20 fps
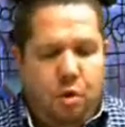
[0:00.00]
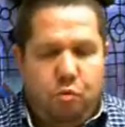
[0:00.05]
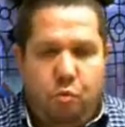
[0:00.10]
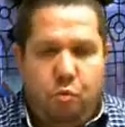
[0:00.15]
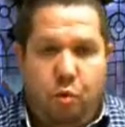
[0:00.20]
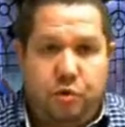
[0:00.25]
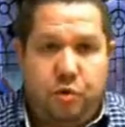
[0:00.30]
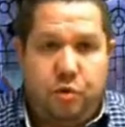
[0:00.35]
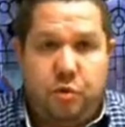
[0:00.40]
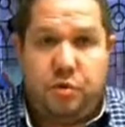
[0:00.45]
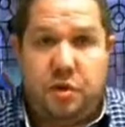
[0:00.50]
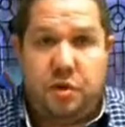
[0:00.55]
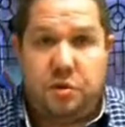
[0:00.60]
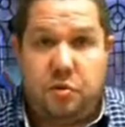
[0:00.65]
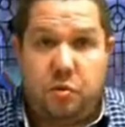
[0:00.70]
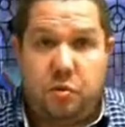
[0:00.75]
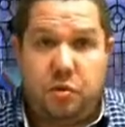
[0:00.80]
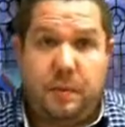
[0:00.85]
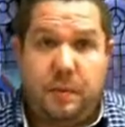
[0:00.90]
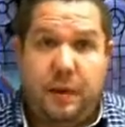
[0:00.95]
Rawls also
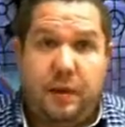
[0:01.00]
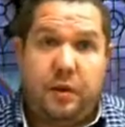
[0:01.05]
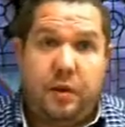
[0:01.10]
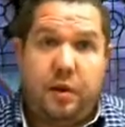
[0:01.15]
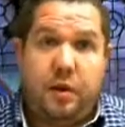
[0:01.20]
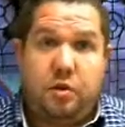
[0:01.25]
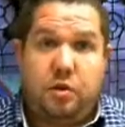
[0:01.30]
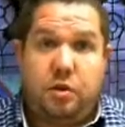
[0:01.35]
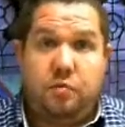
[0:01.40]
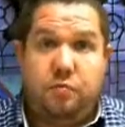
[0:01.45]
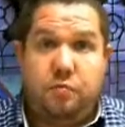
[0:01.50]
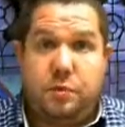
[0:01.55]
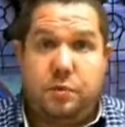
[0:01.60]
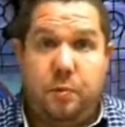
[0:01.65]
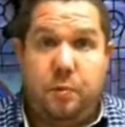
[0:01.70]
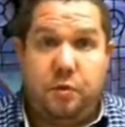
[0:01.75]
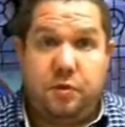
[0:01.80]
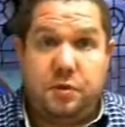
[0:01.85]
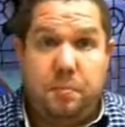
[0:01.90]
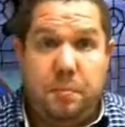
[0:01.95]
talks about the notion of
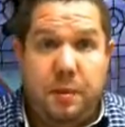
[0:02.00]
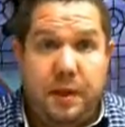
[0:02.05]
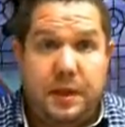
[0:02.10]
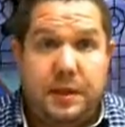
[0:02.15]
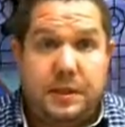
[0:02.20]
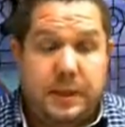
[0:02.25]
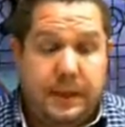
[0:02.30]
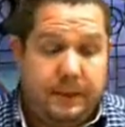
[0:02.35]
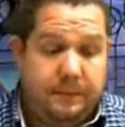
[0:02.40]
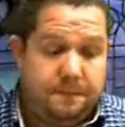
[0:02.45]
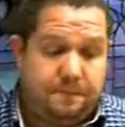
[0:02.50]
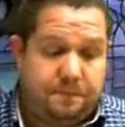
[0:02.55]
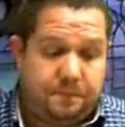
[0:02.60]
responsibility.